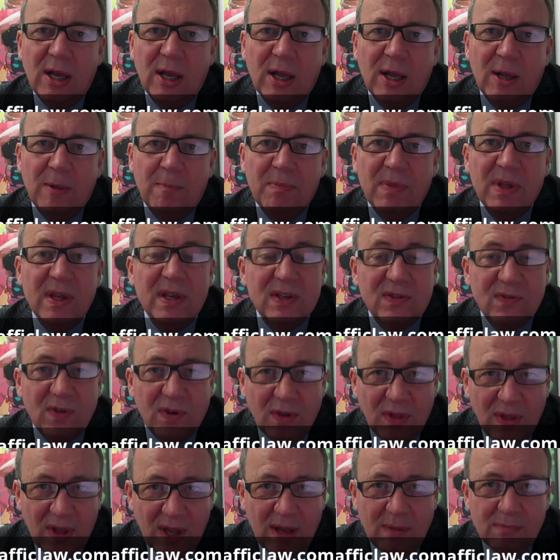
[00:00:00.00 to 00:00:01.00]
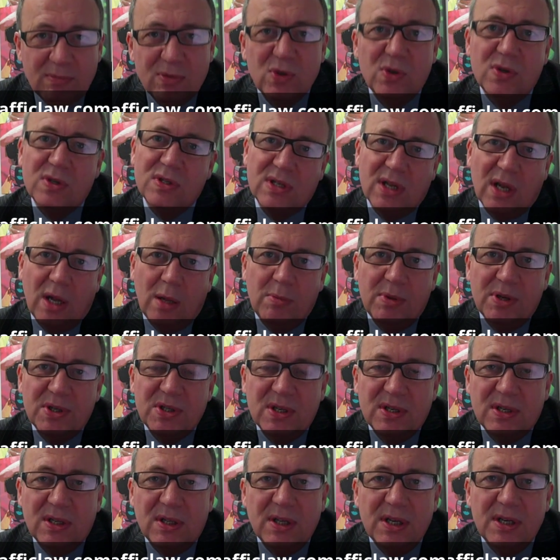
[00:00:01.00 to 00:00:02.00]
It's for them to establish
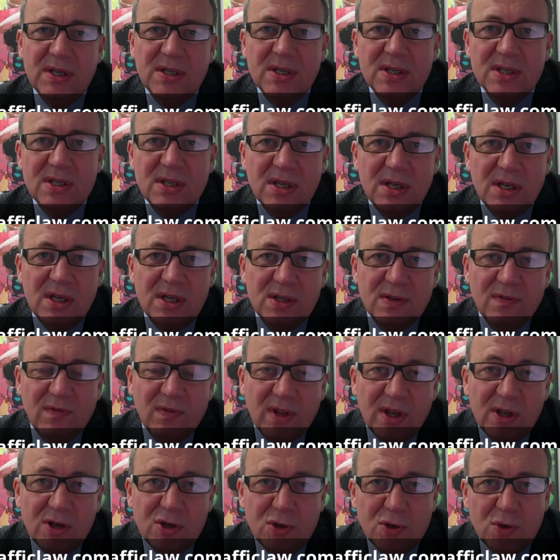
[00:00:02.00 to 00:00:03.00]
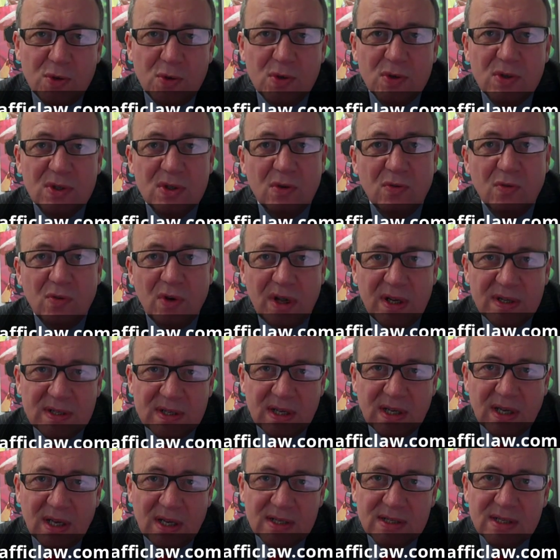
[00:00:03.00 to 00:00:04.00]
at a later stage, if they choose to raise
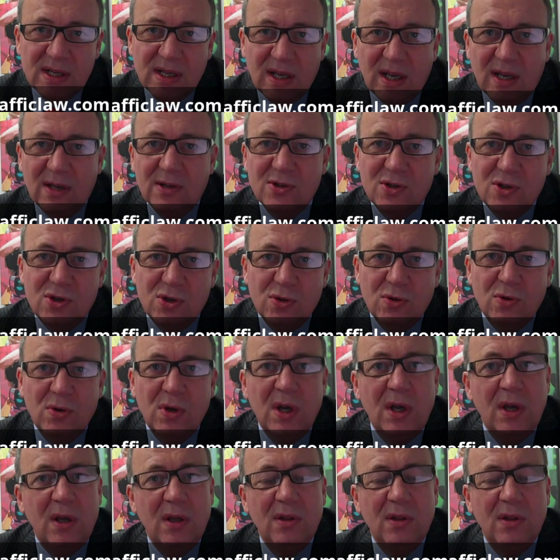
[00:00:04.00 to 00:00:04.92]
a case against you,